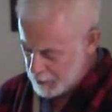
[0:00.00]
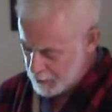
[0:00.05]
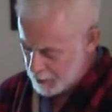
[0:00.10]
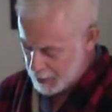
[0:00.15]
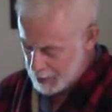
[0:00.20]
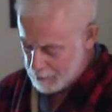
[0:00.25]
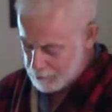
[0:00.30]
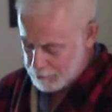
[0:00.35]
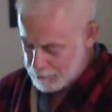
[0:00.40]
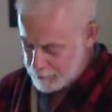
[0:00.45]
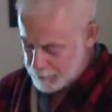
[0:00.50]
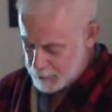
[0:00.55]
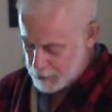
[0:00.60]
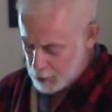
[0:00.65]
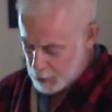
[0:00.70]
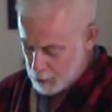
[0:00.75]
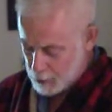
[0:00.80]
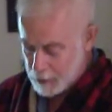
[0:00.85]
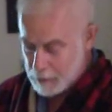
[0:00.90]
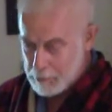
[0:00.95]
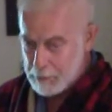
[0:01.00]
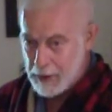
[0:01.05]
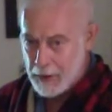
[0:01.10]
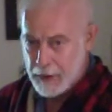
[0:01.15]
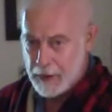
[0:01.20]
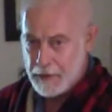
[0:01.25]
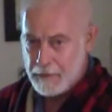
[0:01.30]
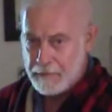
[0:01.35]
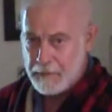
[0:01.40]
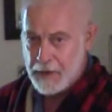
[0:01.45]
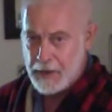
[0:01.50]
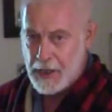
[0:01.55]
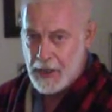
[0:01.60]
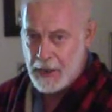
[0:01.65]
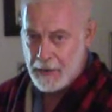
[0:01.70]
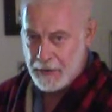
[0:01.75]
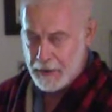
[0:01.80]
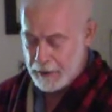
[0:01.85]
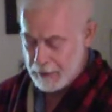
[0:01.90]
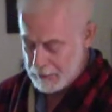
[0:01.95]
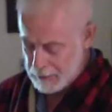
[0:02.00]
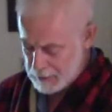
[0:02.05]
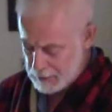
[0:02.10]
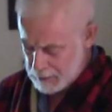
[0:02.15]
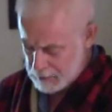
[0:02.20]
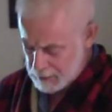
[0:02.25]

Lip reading: the adornment of nothing.